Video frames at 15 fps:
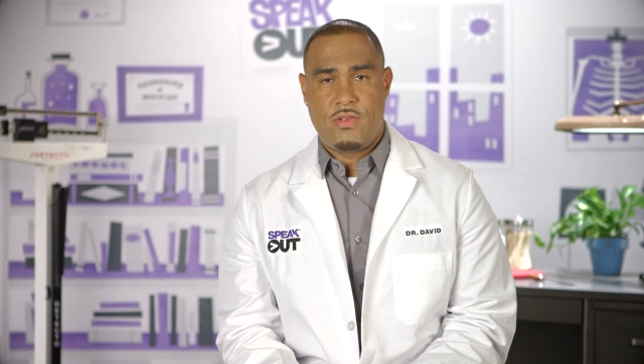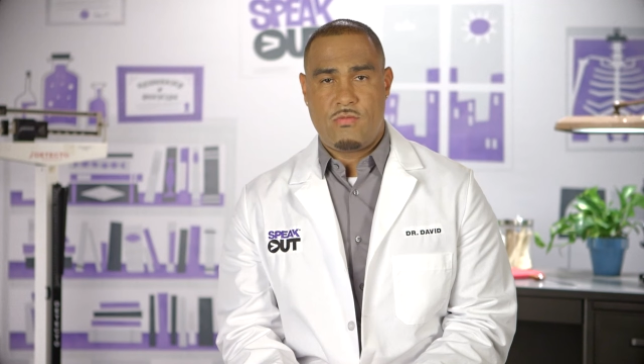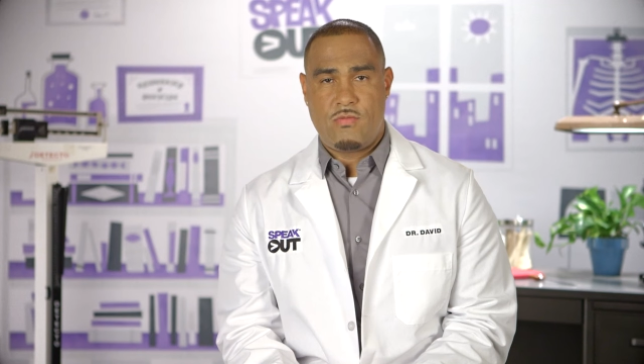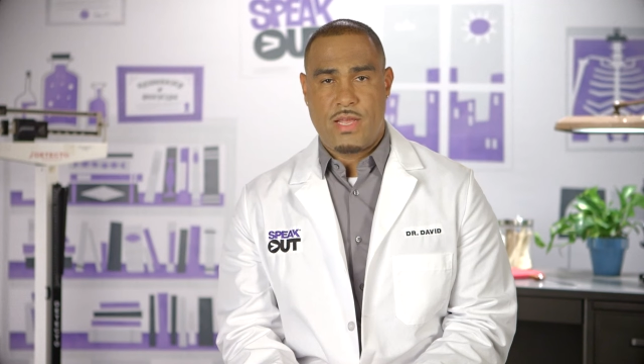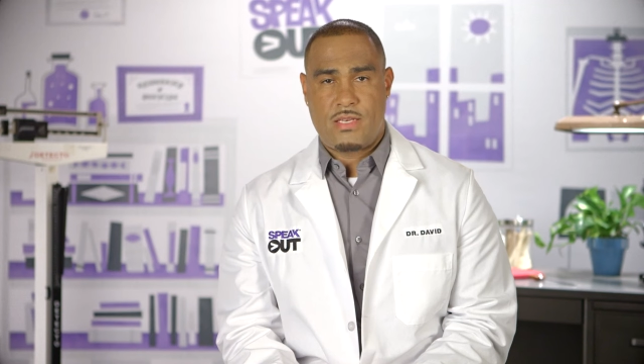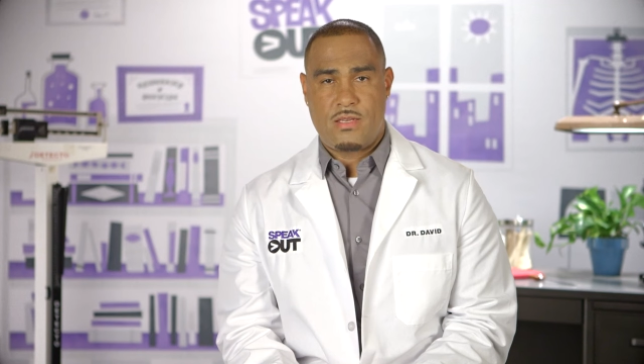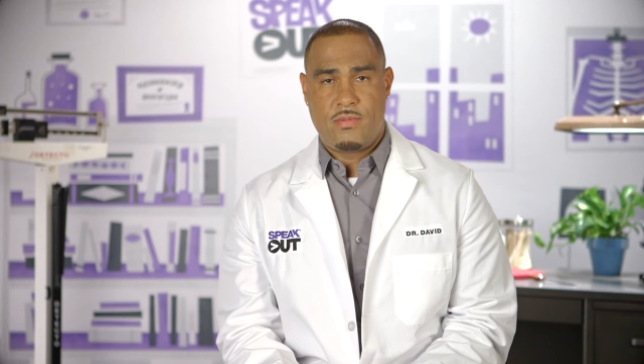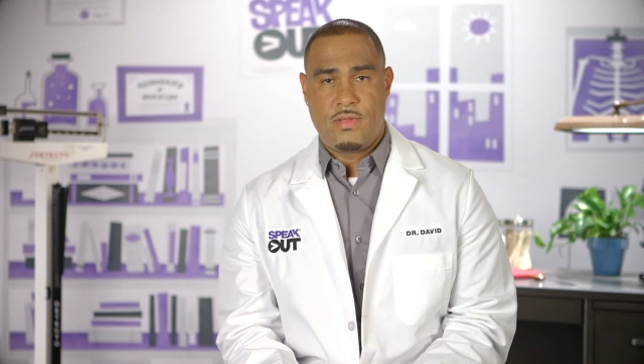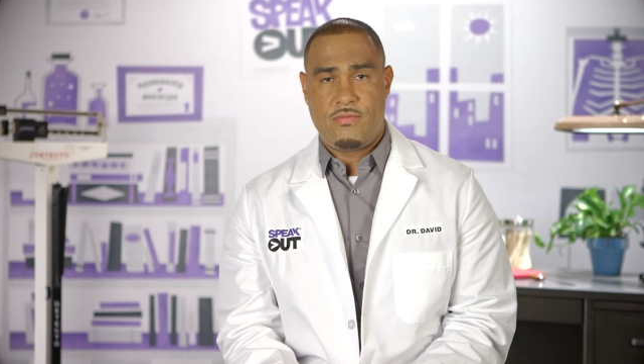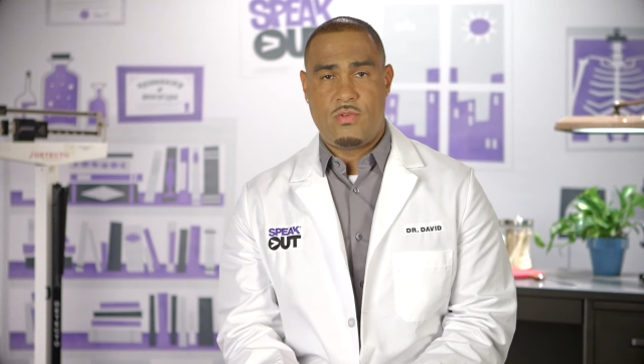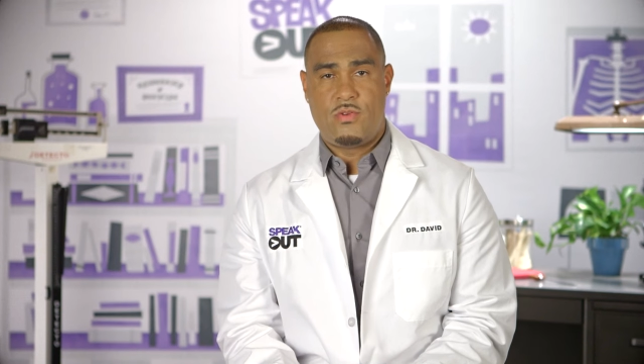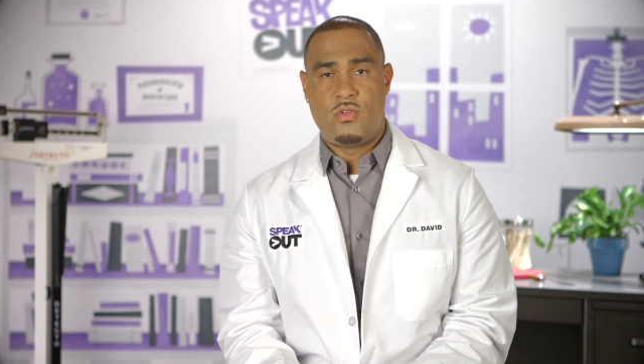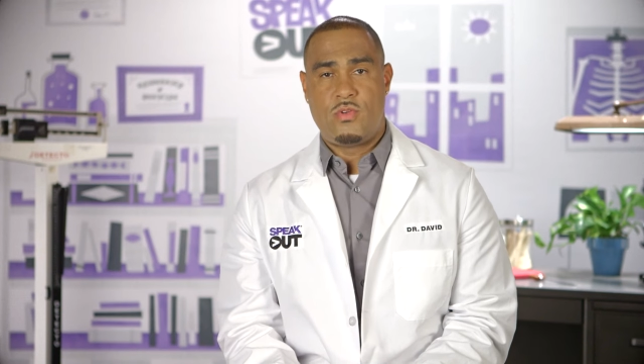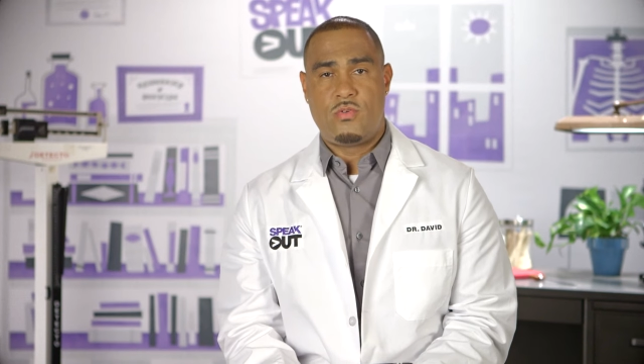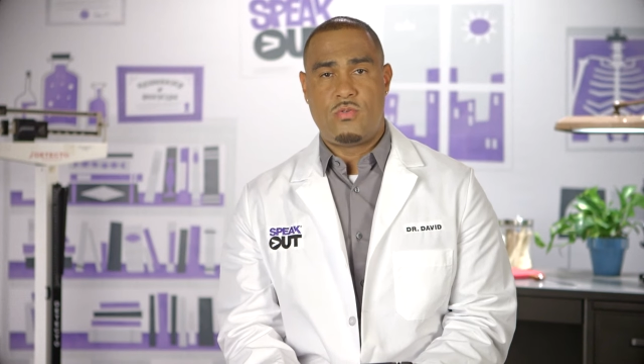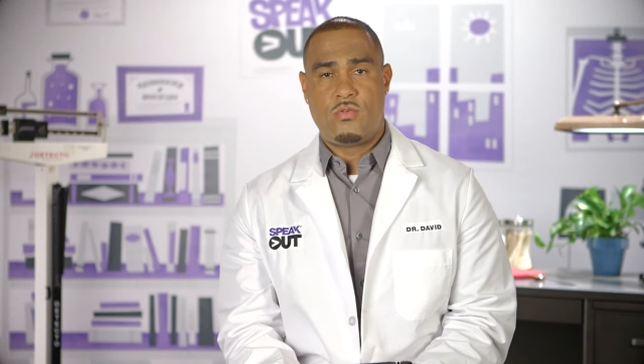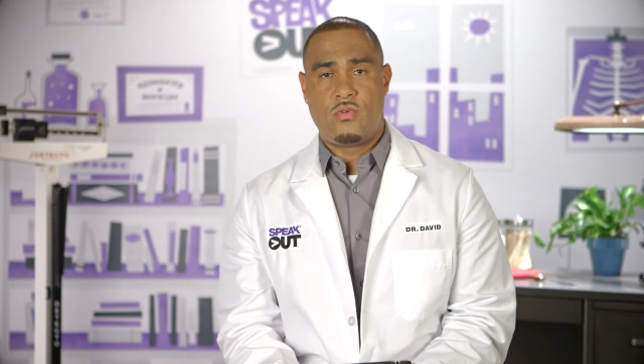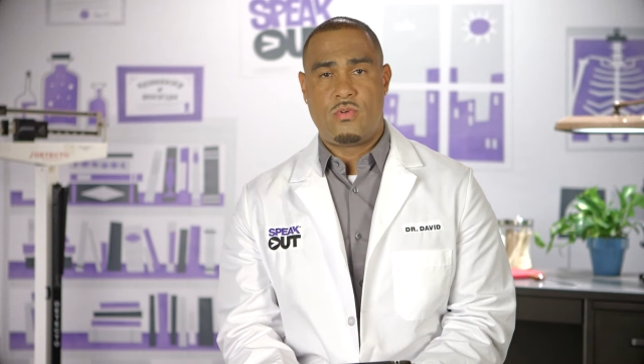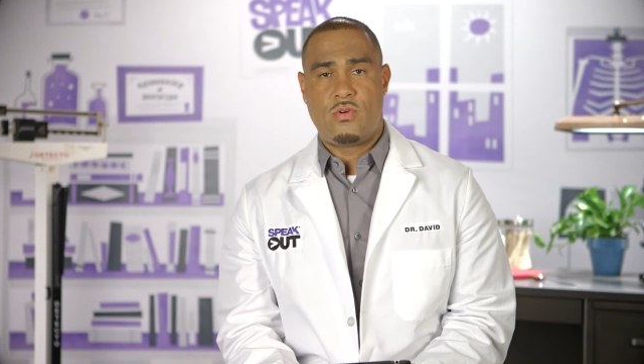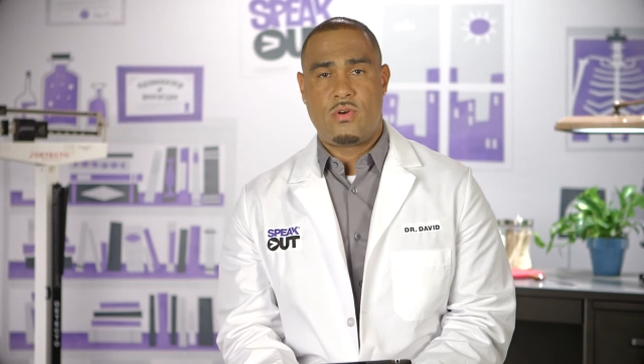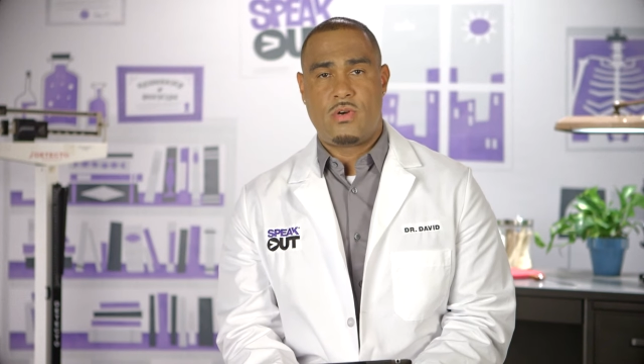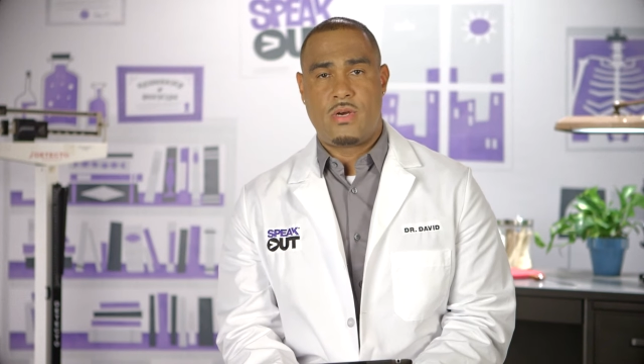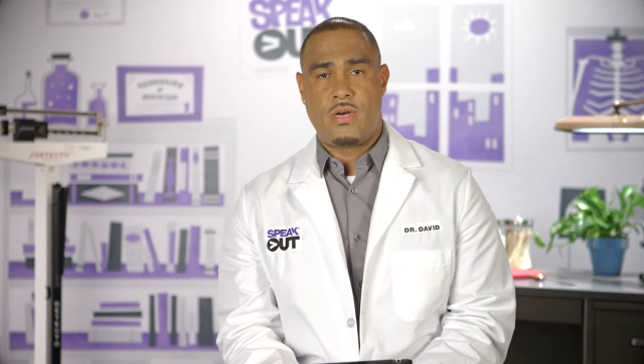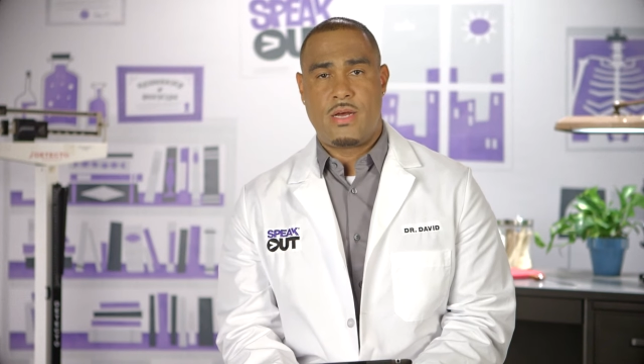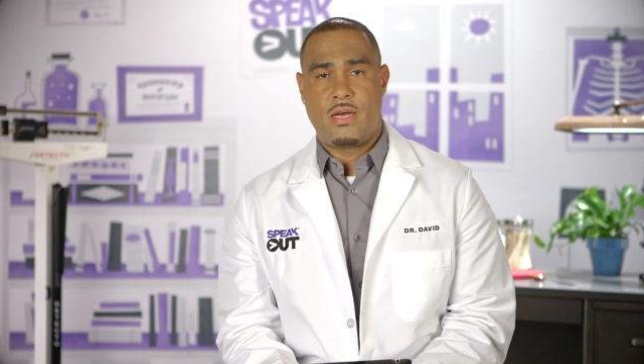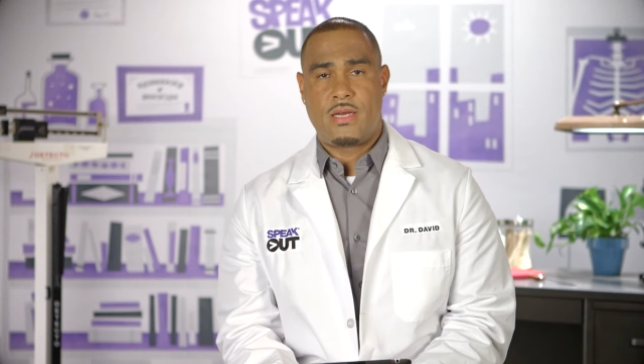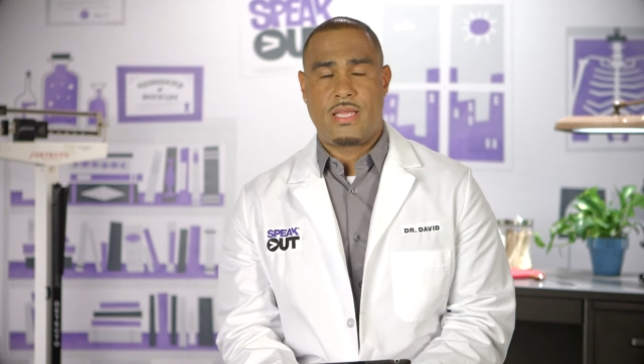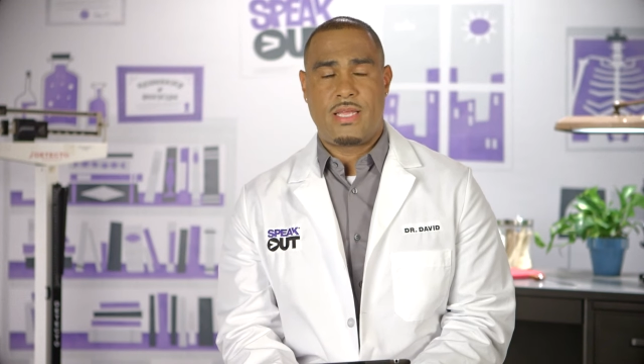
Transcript: your rectum. If you do uh,